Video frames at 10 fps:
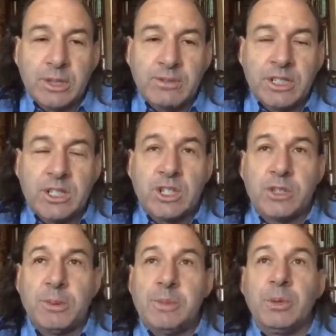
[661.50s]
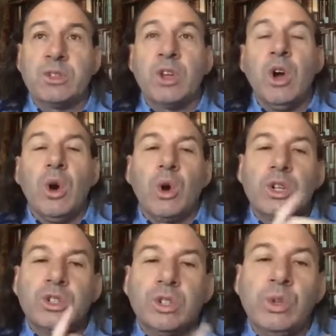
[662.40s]
of Indigenous peoples. Or
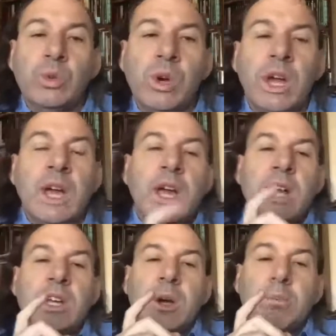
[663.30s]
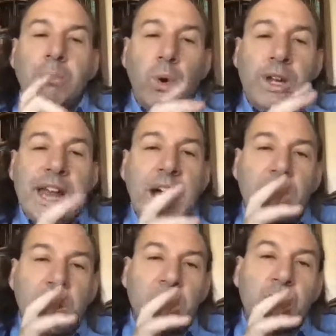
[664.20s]
2, point out
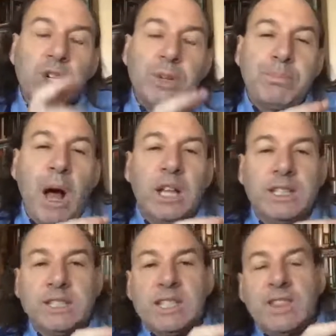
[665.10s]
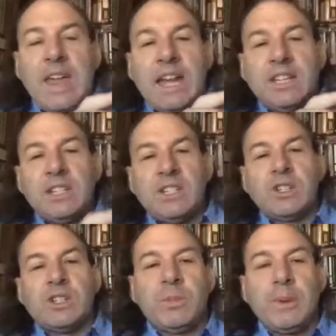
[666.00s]
a good policy that
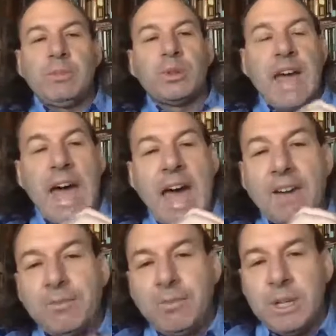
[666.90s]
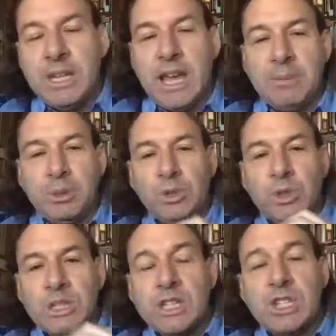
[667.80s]
Indigenous peoples have been able to
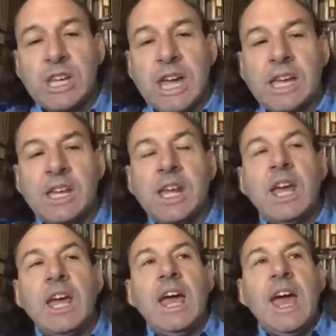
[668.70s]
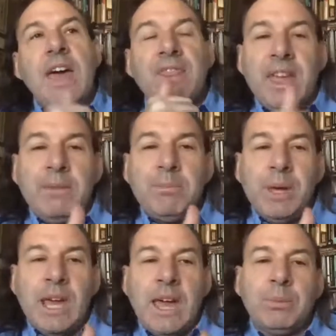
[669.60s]
initiate and then
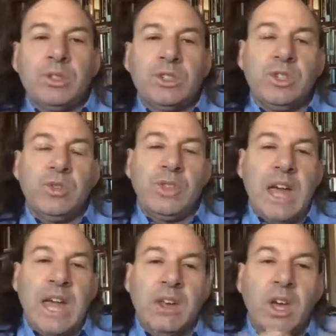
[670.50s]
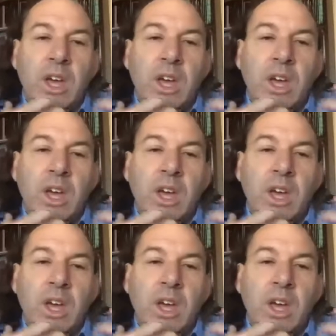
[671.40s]
be able to then